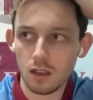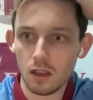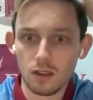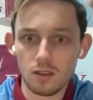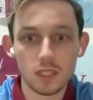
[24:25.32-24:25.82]

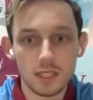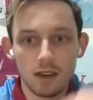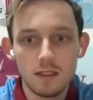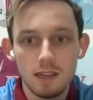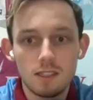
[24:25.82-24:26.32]
I couldn't
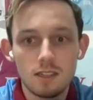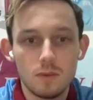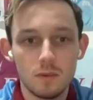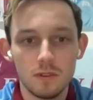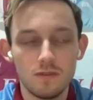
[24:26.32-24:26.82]
tell you the last time
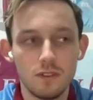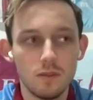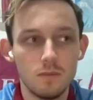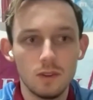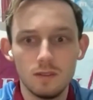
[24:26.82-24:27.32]
we won at
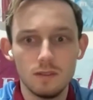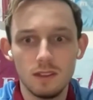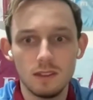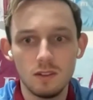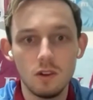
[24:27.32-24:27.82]
Fulham.
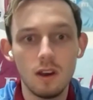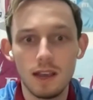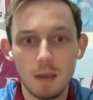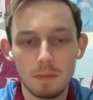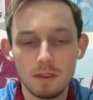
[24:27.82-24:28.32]
Not
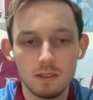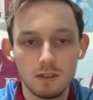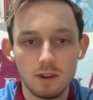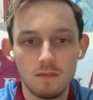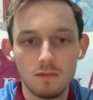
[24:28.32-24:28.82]
a happy
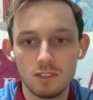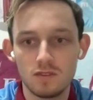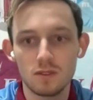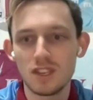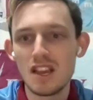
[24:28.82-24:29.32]
hunting ground for us,
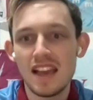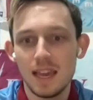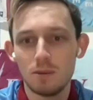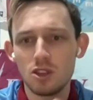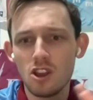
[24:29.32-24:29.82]
of course.
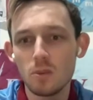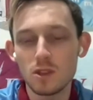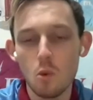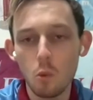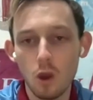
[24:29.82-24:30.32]
It was
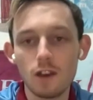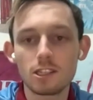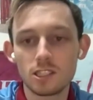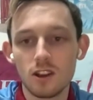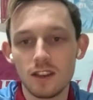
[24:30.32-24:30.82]
arguably the
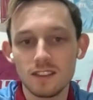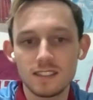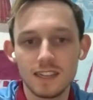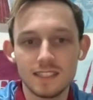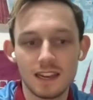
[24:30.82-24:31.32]
worst night of the
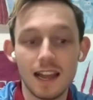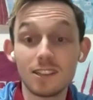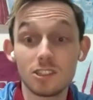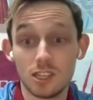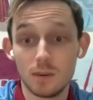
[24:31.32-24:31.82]
season
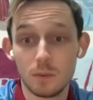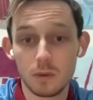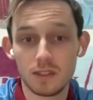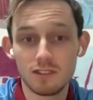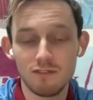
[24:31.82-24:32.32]
last year when
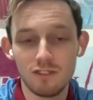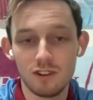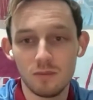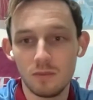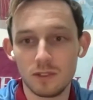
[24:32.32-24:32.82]
we went to
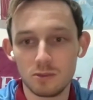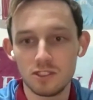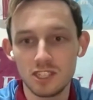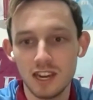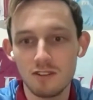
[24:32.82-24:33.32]
Fulham, which
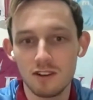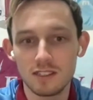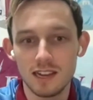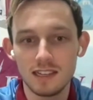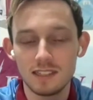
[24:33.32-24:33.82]
was
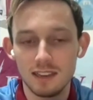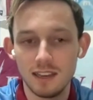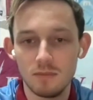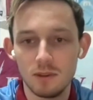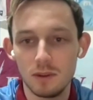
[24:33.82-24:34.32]
Gerrard's last
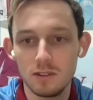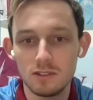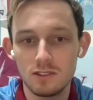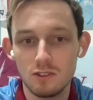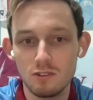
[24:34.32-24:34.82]
game where we
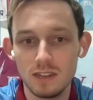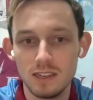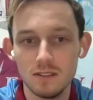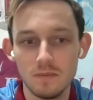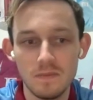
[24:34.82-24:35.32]
lost
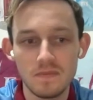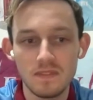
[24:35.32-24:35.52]
3-0.